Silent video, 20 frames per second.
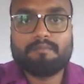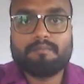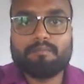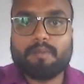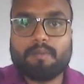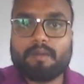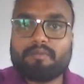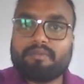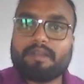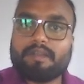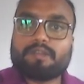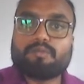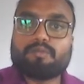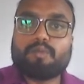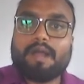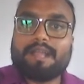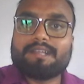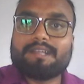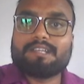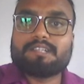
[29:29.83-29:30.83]
Perfect,
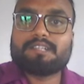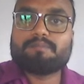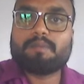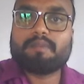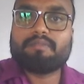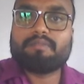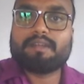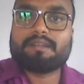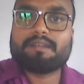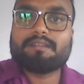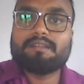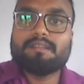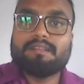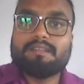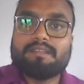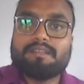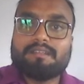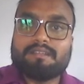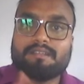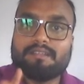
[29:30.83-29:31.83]
why it is perfect?
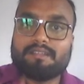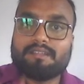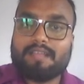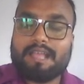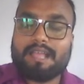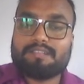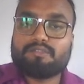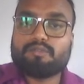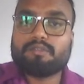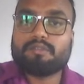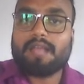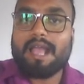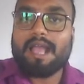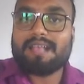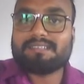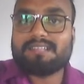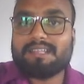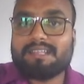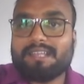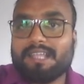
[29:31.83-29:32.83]

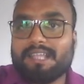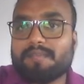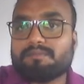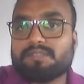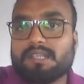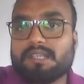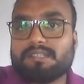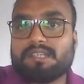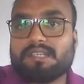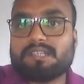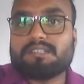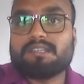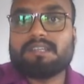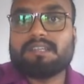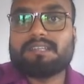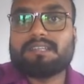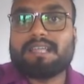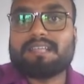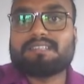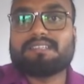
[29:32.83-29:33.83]
As the name suggests,
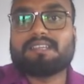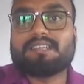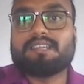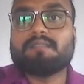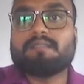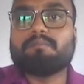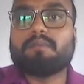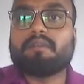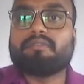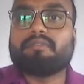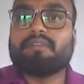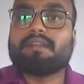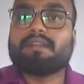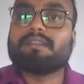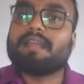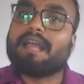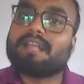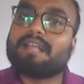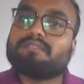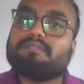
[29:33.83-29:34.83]
it has taken
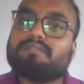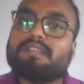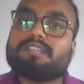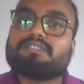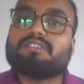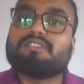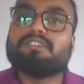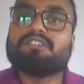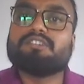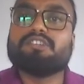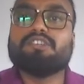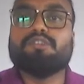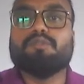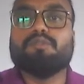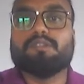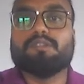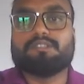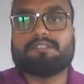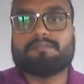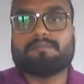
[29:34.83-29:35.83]
perfect as well as
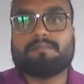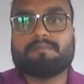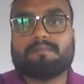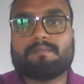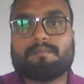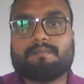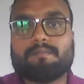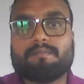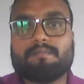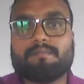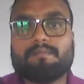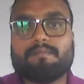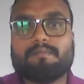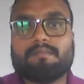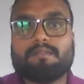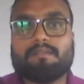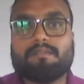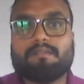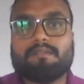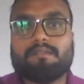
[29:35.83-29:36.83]
continuous
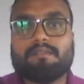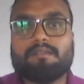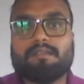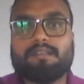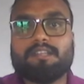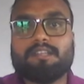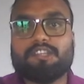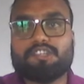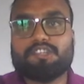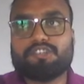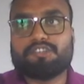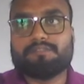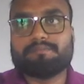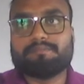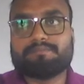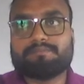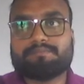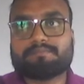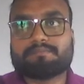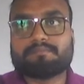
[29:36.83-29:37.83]
in it.
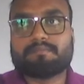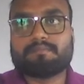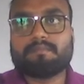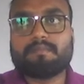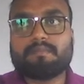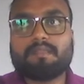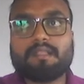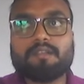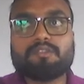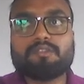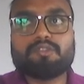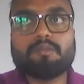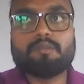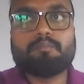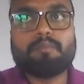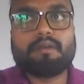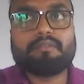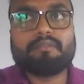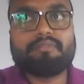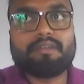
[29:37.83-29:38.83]

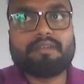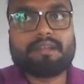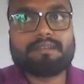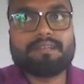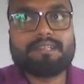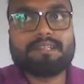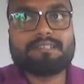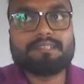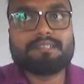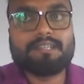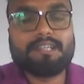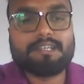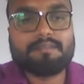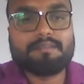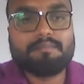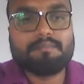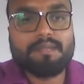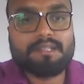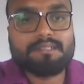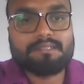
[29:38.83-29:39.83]
So perfectness, it
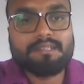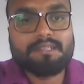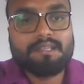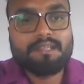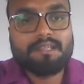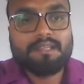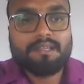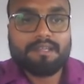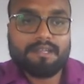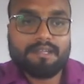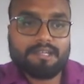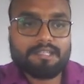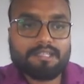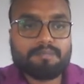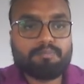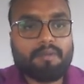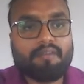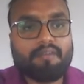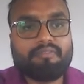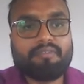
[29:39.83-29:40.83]
means
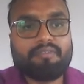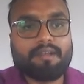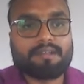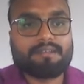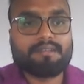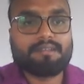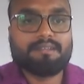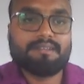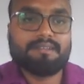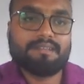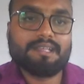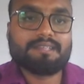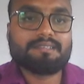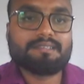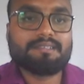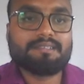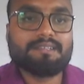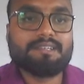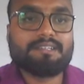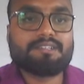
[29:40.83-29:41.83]
it's perfect.
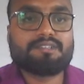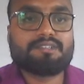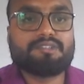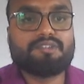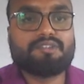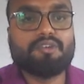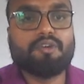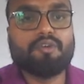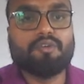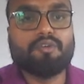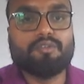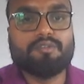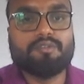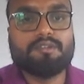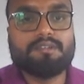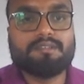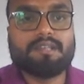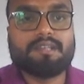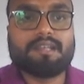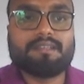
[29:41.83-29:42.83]
Yes, it's
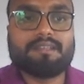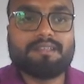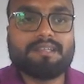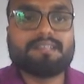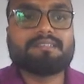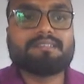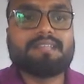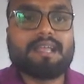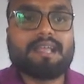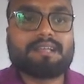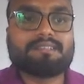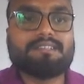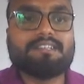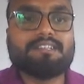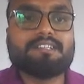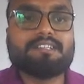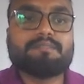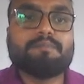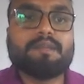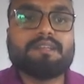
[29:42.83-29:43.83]
sure that yes, the action
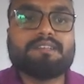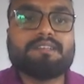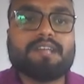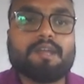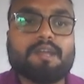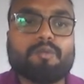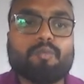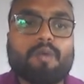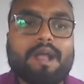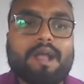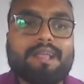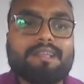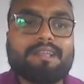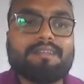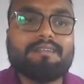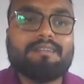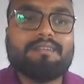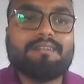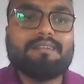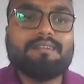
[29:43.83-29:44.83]
is being done.
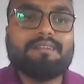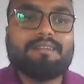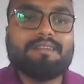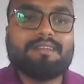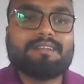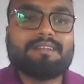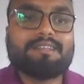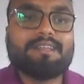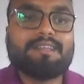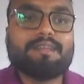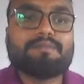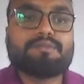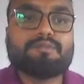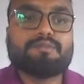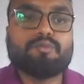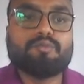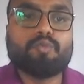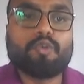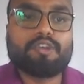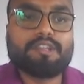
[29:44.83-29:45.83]
Why it
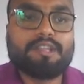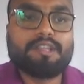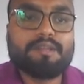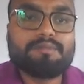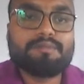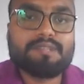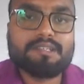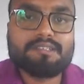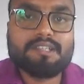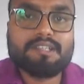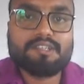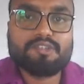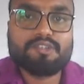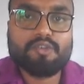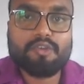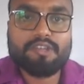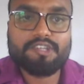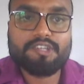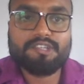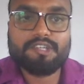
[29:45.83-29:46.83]
gives, what gives us the
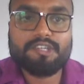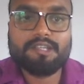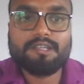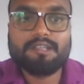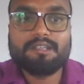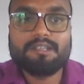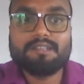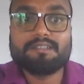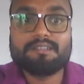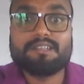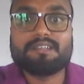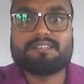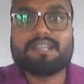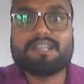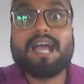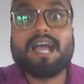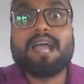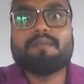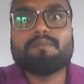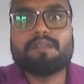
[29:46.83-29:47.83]
surety? The
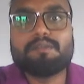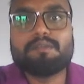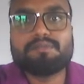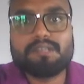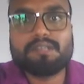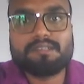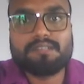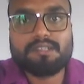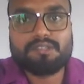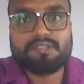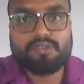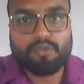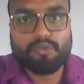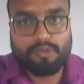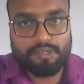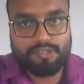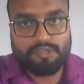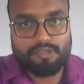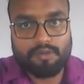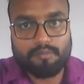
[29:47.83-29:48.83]
time gives us the
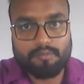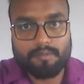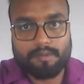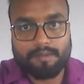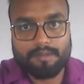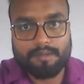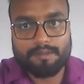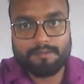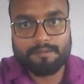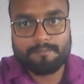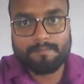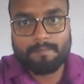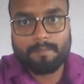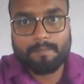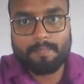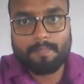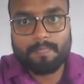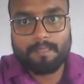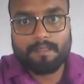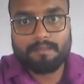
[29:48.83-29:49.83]
surety over here.
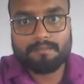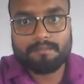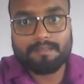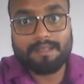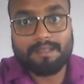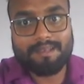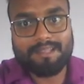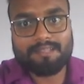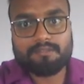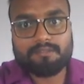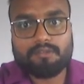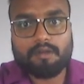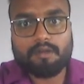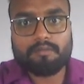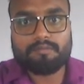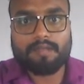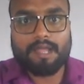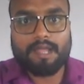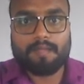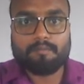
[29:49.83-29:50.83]
The length
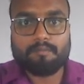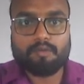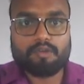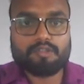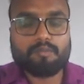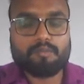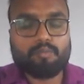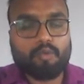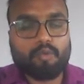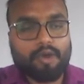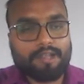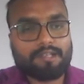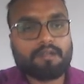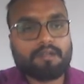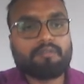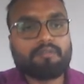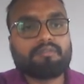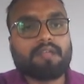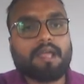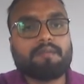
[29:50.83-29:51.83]
of time or the point
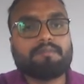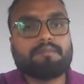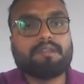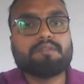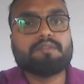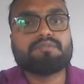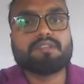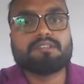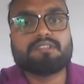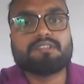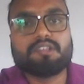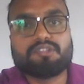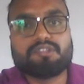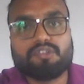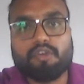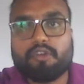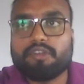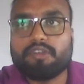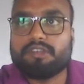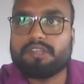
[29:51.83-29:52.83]
of time gives us the
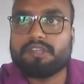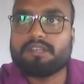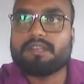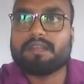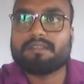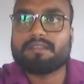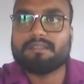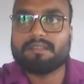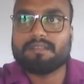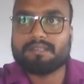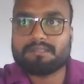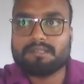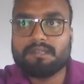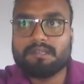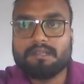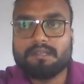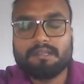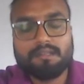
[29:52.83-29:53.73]
surety that yes,